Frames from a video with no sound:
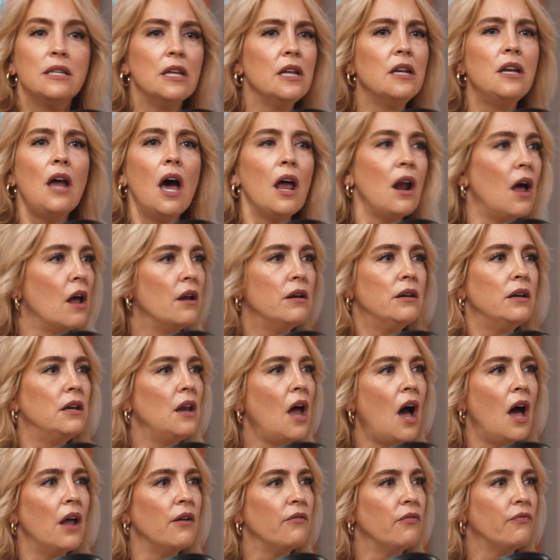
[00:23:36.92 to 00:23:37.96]

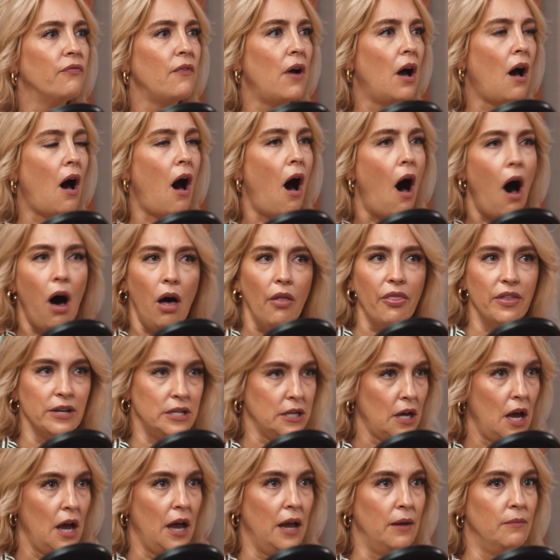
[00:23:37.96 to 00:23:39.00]
Not all the
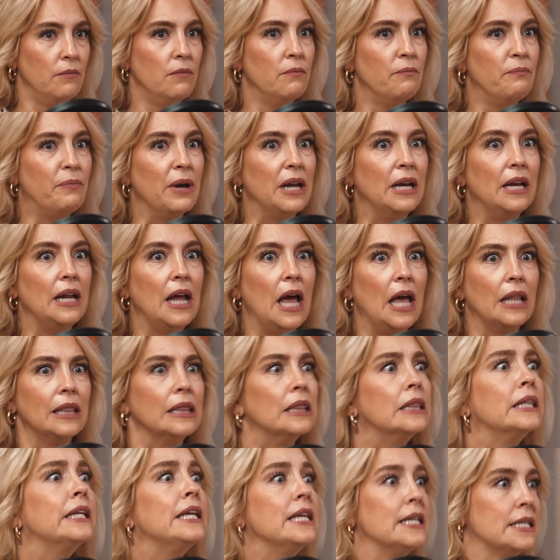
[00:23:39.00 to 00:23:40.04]
time, but at
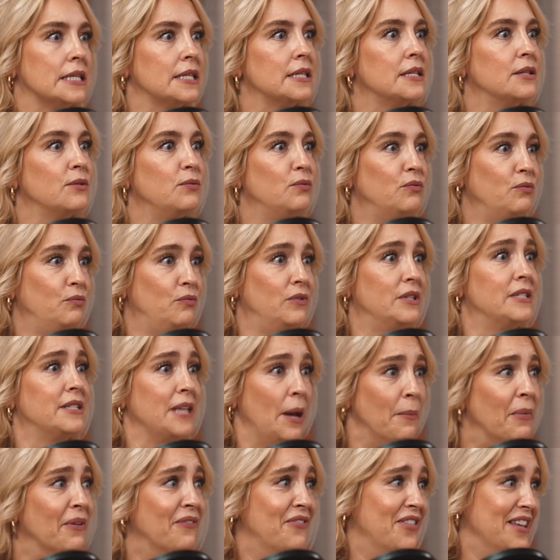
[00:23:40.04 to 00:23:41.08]
least
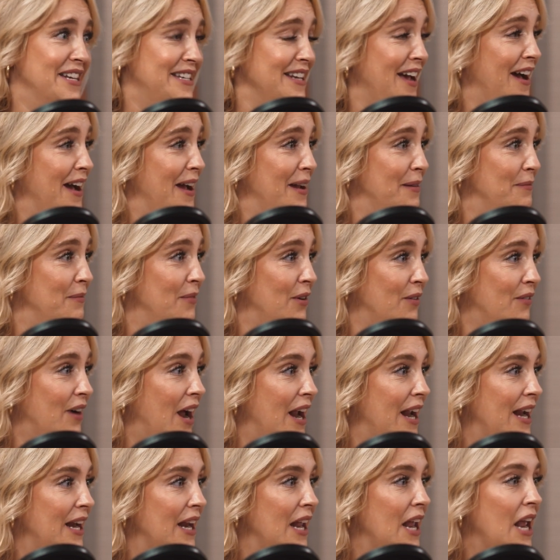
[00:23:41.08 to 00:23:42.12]
some of the time,
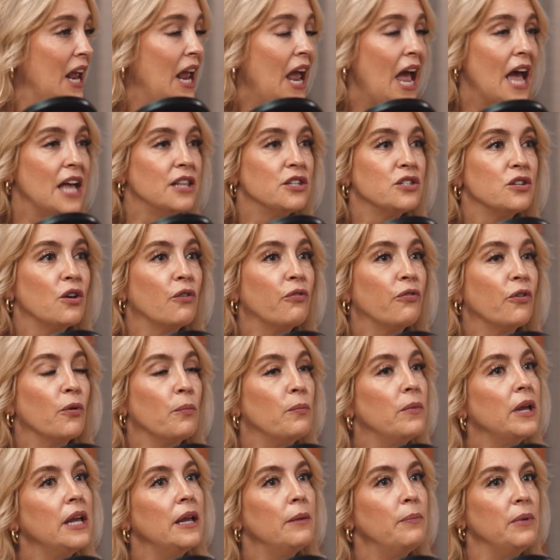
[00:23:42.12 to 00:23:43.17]
right? And so for
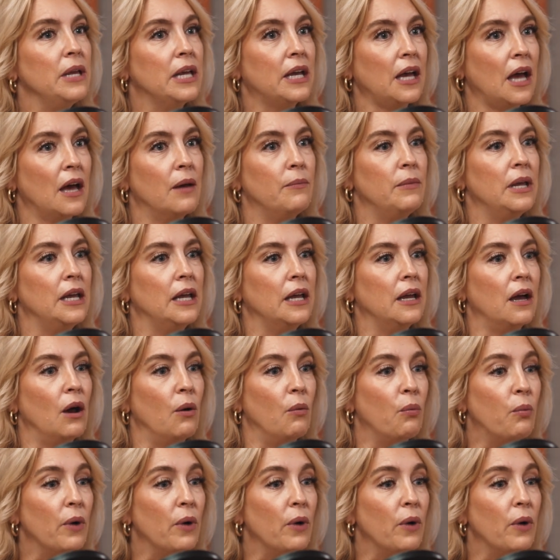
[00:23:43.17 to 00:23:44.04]
me, becoming a